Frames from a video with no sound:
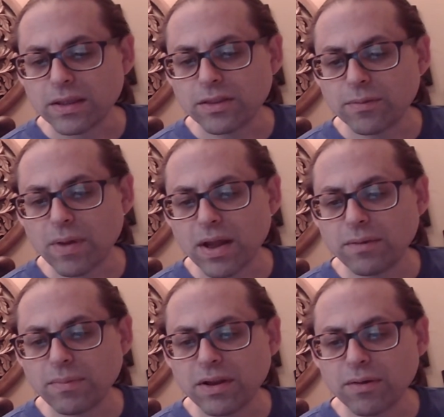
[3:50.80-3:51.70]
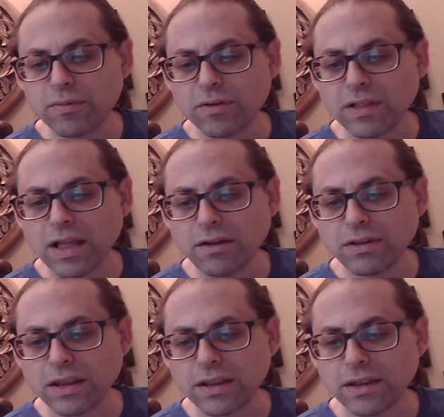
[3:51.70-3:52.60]
The mind becomes
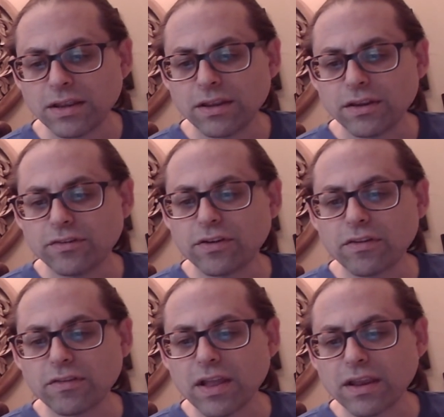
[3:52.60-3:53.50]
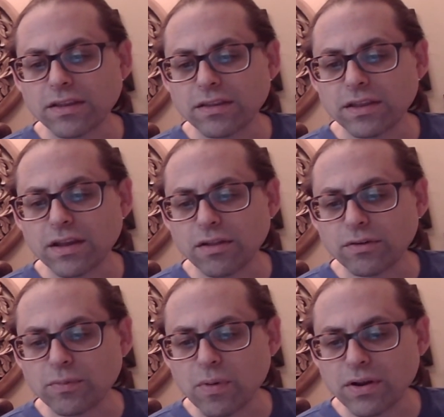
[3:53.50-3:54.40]
cloudy, just like the
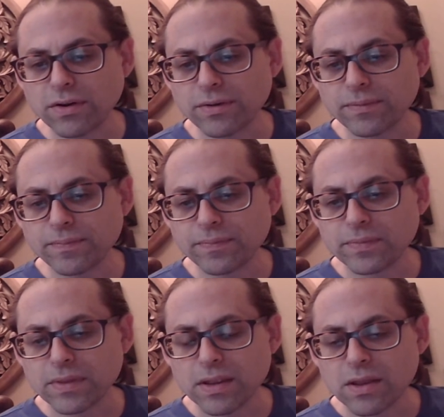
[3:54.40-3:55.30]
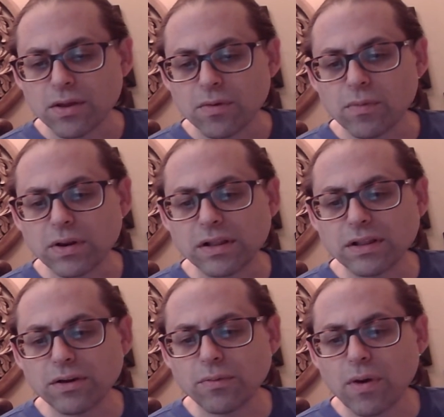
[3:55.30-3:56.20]
colored water. When
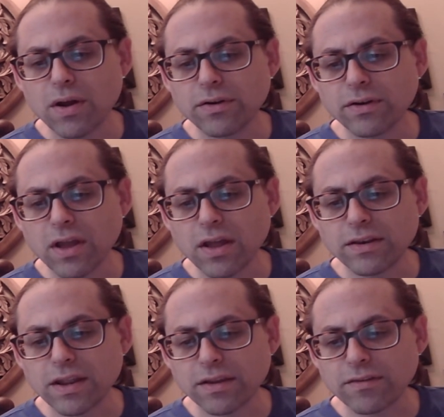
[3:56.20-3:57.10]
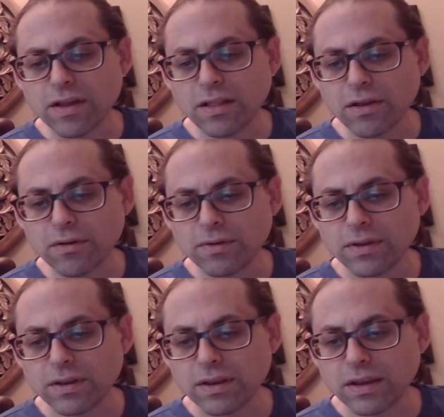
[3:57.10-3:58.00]
clear water contacts yellow,
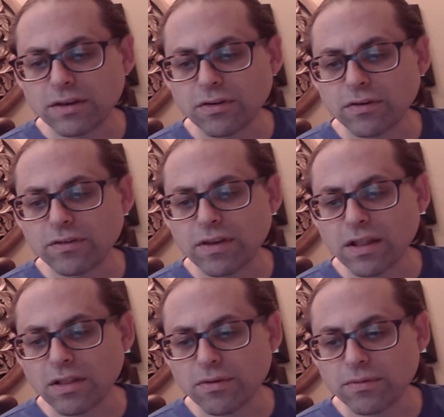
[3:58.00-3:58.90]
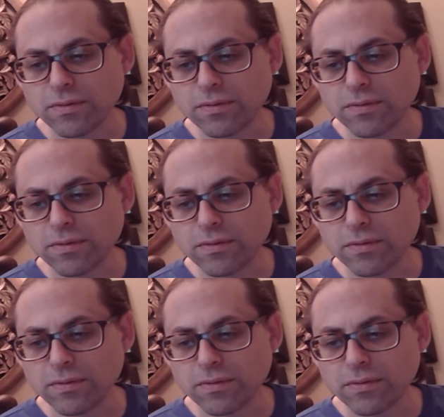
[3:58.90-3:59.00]
it turns yellow.